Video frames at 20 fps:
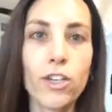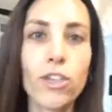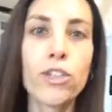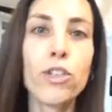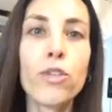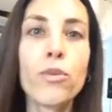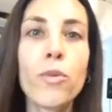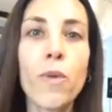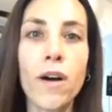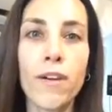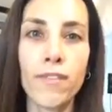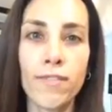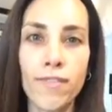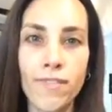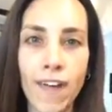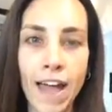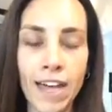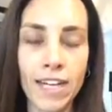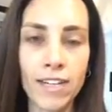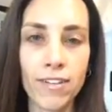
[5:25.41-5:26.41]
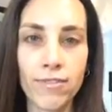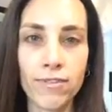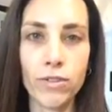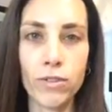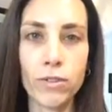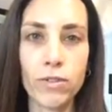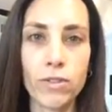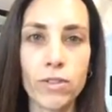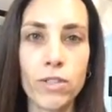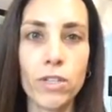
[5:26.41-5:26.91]
you want fatty
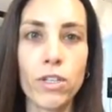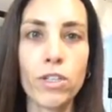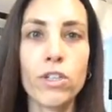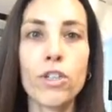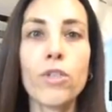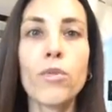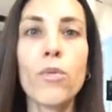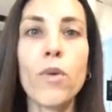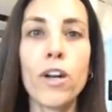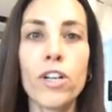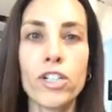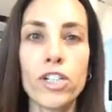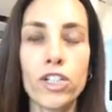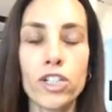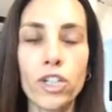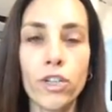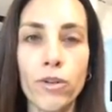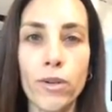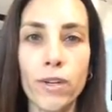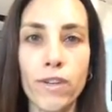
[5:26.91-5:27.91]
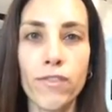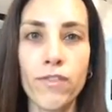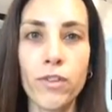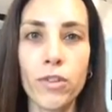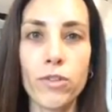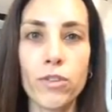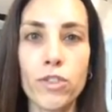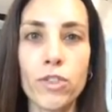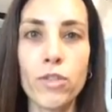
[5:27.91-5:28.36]
foods, you want sugary foods,